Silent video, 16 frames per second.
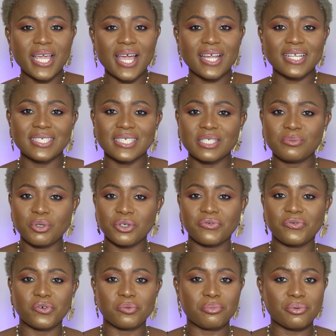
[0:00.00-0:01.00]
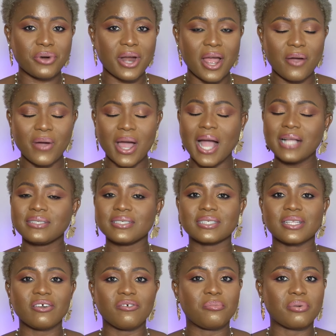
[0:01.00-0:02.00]
guys, this beautiful brown. I
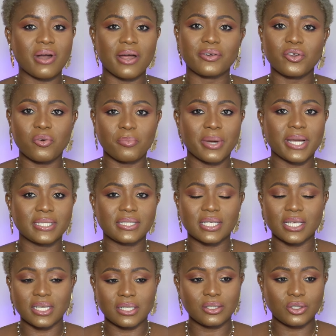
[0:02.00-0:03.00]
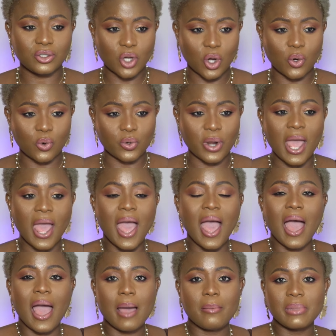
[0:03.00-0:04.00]
just love brown on my skin tone.
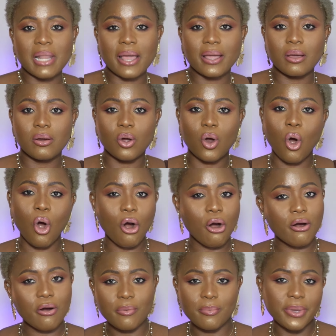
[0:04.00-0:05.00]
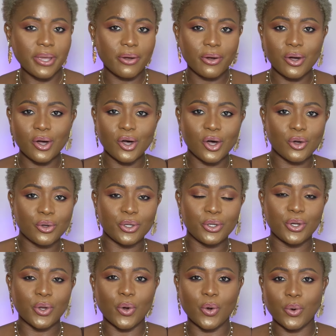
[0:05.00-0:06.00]
I'm like a caramel, you
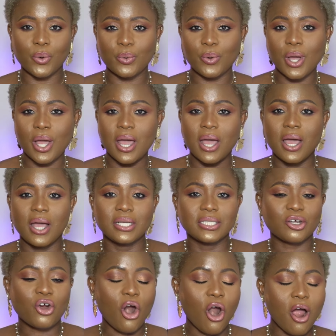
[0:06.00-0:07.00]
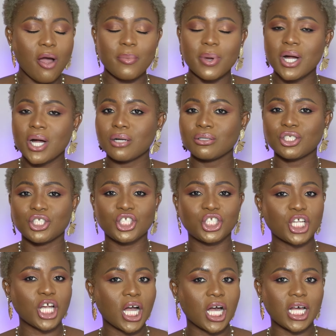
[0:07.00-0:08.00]
know, caramel,
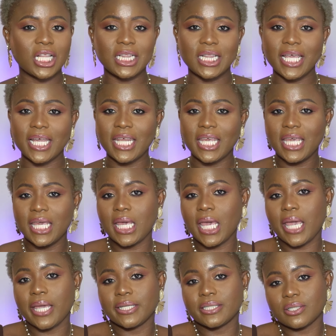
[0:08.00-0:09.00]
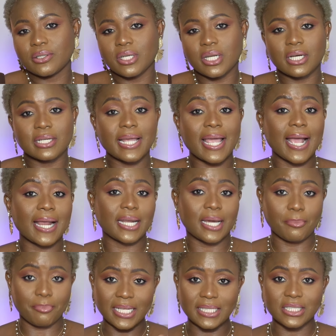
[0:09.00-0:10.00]
chocolatey, hazelnut kind of
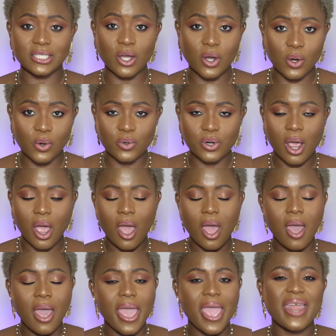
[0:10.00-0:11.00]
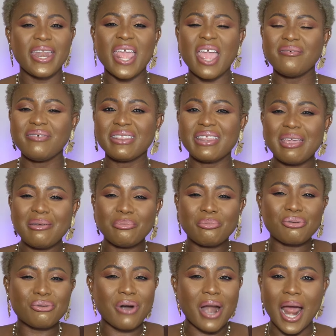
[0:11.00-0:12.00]
skin tone and everything
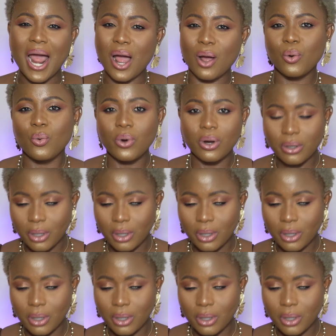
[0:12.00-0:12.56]
brown